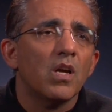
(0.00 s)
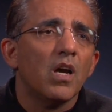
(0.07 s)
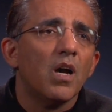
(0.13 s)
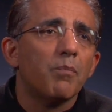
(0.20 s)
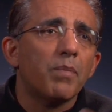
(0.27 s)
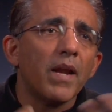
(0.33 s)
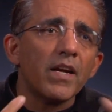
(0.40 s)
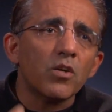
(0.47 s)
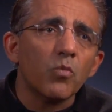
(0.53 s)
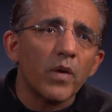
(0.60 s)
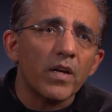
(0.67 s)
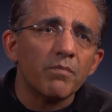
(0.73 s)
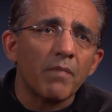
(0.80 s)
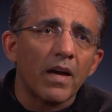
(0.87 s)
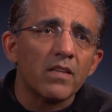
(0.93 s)
A play to
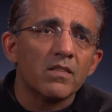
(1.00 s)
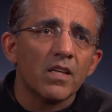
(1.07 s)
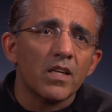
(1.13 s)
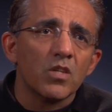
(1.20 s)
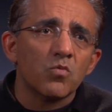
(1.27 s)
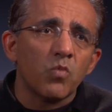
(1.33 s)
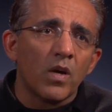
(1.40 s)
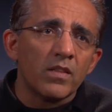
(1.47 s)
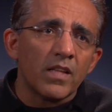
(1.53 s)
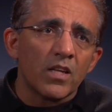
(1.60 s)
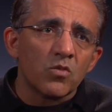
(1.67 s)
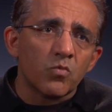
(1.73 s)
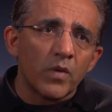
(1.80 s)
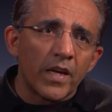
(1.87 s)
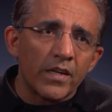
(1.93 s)
win mindset is one that
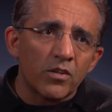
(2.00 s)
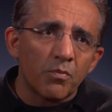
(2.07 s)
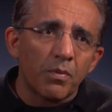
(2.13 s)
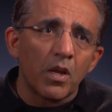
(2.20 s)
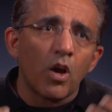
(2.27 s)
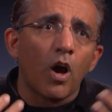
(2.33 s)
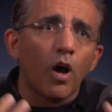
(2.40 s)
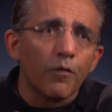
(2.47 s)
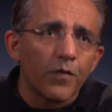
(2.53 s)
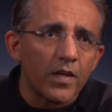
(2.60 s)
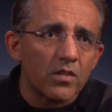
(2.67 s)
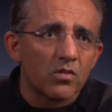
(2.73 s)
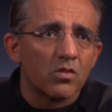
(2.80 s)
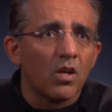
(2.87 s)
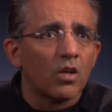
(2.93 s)
is willing to play
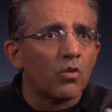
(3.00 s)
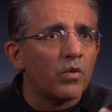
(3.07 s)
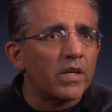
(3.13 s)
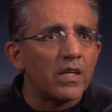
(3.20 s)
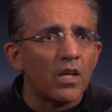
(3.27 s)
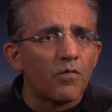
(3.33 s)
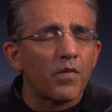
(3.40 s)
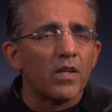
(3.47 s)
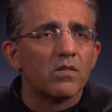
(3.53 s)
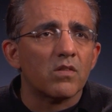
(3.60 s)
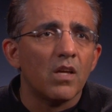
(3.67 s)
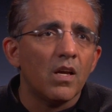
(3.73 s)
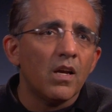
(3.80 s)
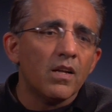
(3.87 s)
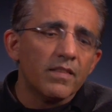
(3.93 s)
offense, not only defense,
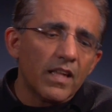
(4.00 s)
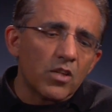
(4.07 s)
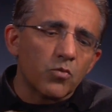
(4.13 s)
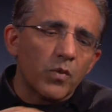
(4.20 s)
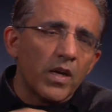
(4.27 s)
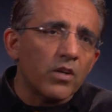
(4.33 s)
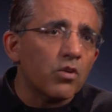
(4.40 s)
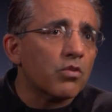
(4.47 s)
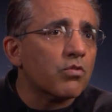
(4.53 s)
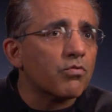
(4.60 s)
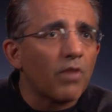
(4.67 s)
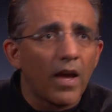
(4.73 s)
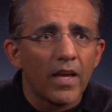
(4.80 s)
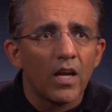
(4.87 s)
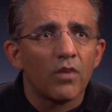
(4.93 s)
that is willing to
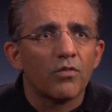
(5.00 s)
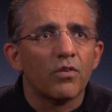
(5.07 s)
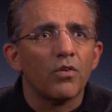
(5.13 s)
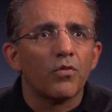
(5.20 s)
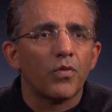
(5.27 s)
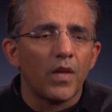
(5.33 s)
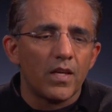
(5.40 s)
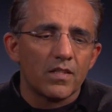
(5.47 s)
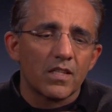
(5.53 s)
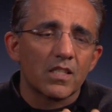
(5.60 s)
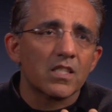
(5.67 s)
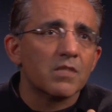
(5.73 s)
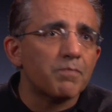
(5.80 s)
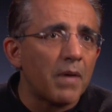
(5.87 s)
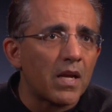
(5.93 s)
try out new things,
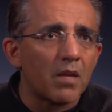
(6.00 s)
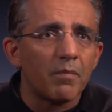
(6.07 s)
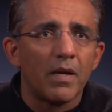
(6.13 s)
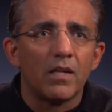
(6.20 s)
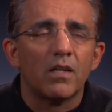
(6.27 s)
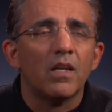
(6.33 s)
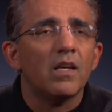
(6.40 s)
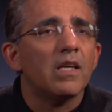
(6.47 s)
experiment,